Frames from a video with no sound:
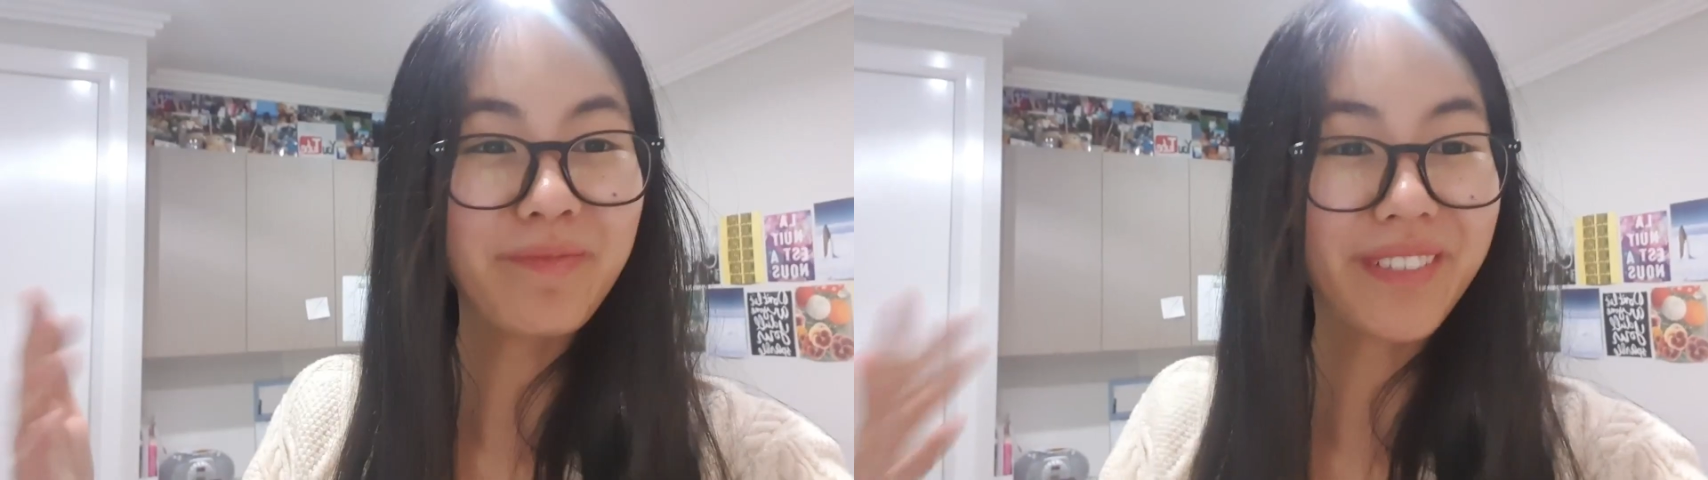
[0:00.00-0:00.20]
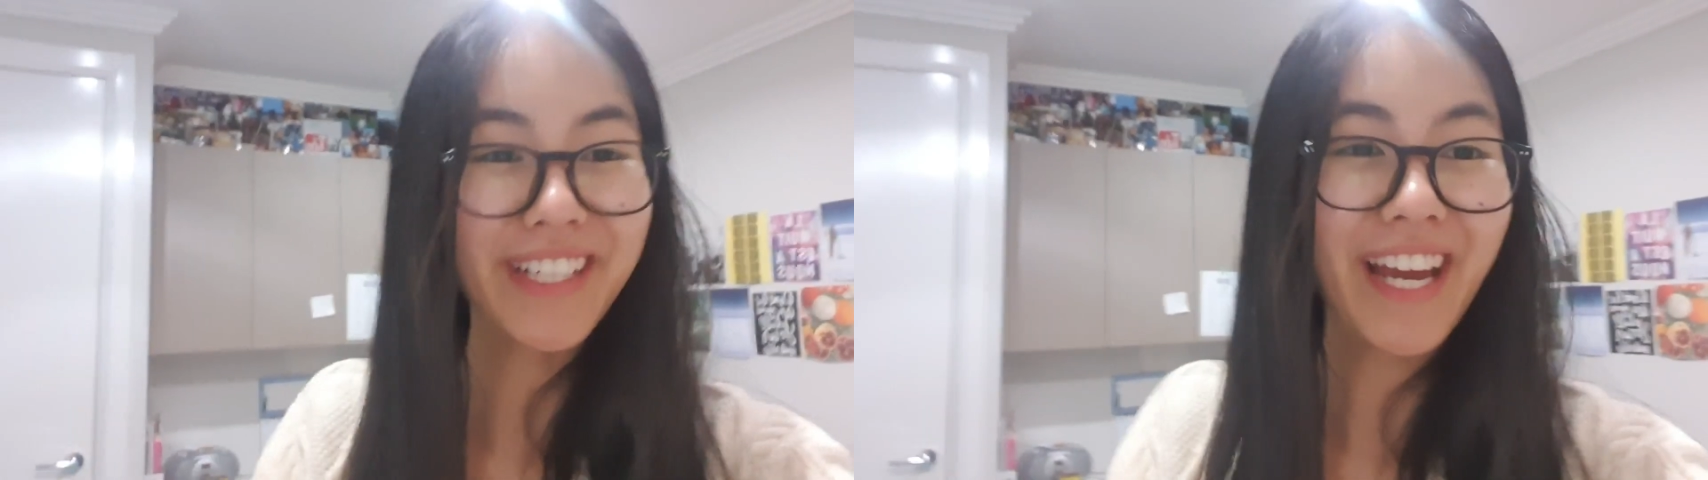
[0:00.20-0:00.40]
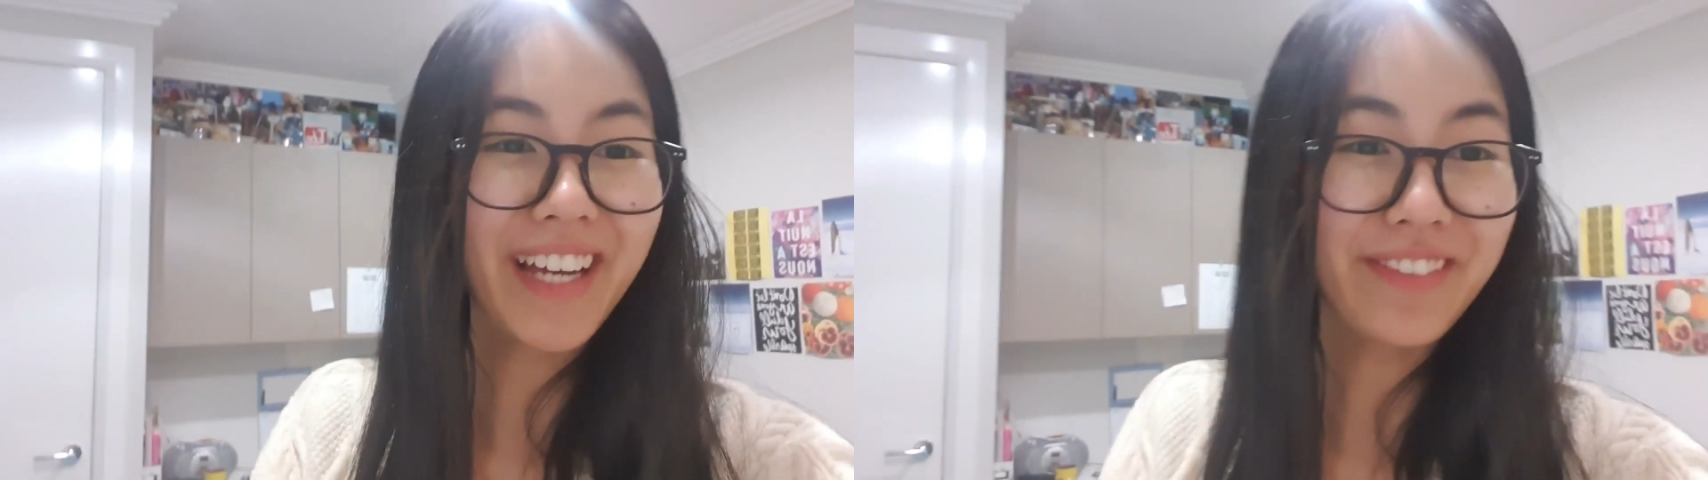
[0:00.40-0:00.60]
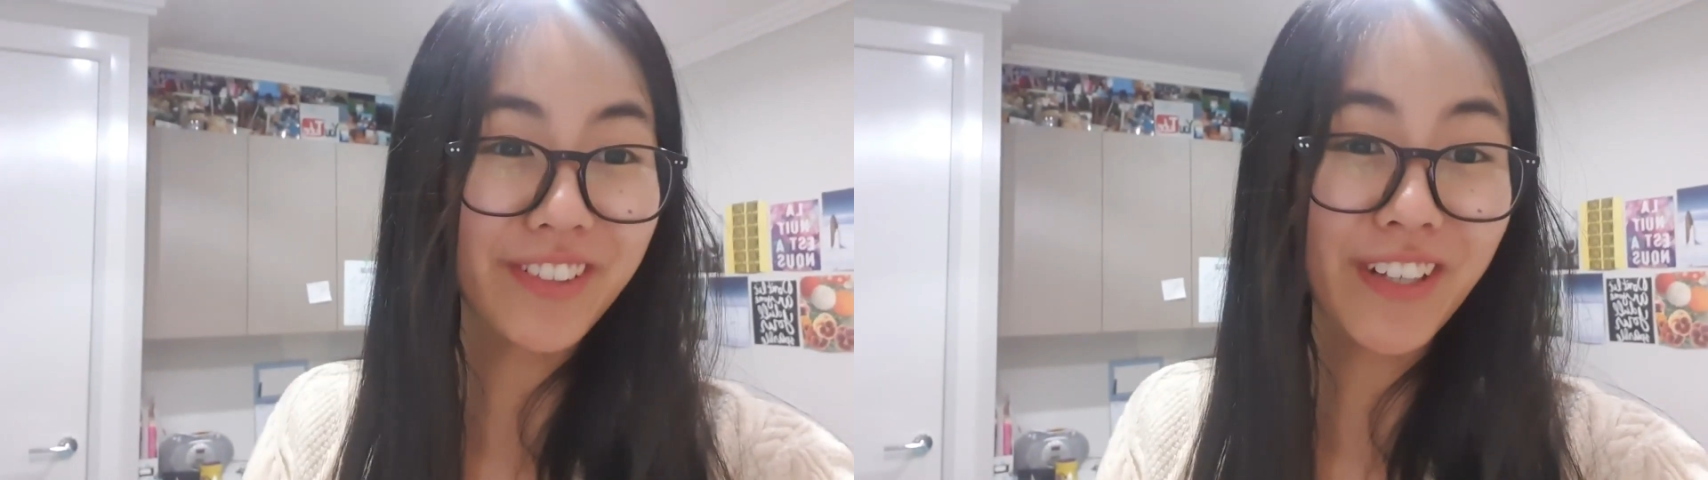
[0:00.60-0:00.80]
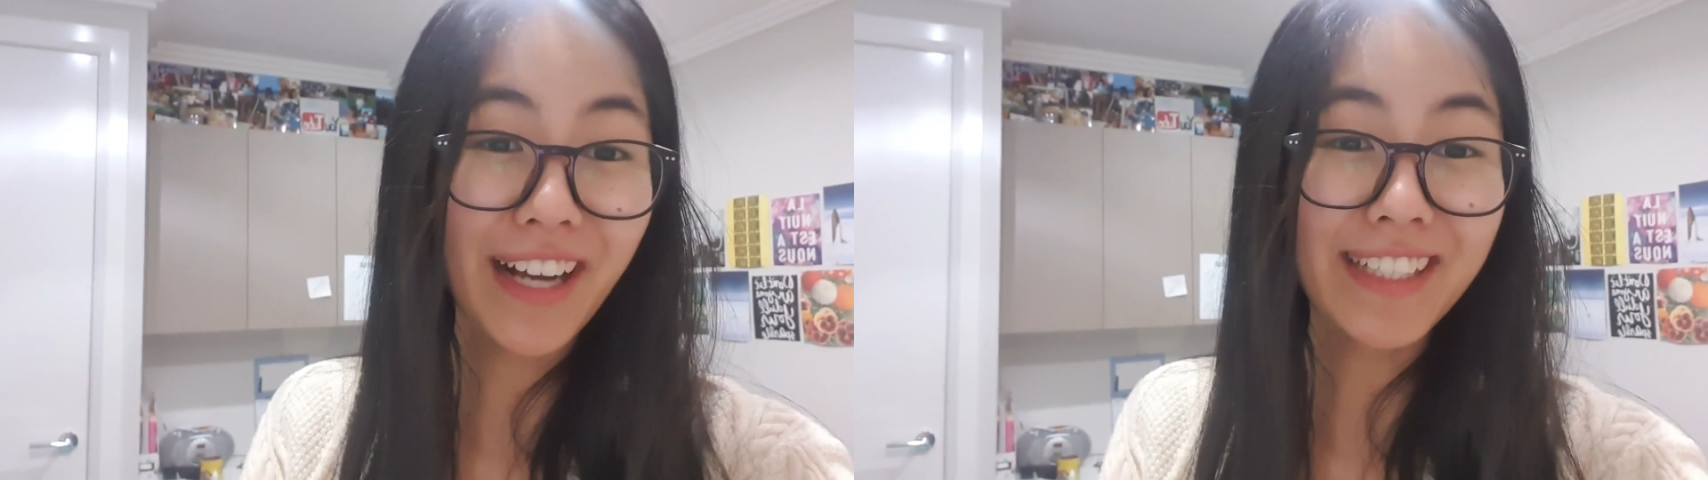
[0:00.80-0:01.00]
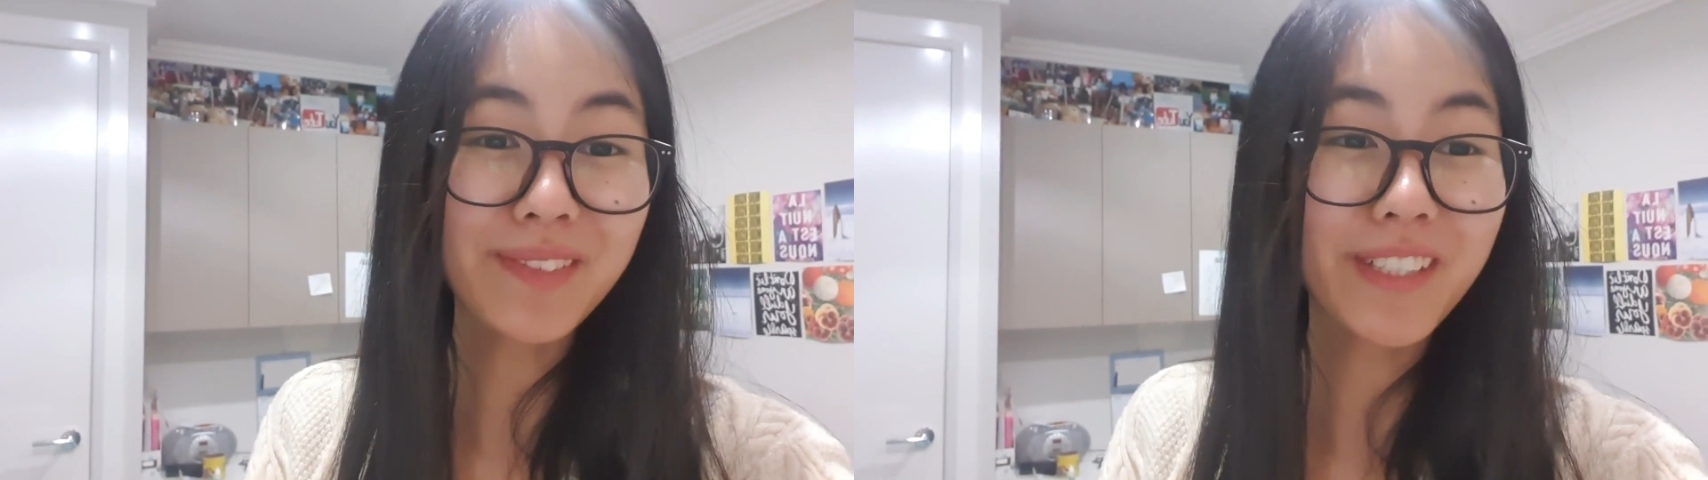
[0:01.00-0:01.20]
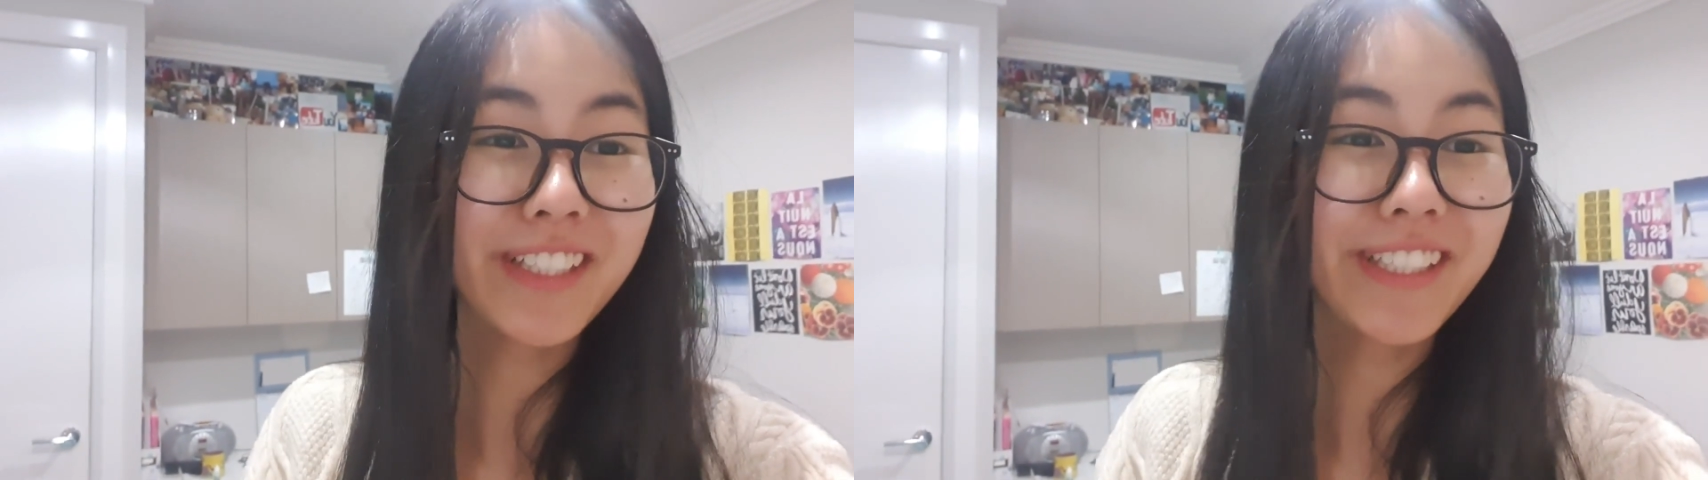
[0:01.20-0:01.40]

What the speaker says: But yeah, if you guys wanted to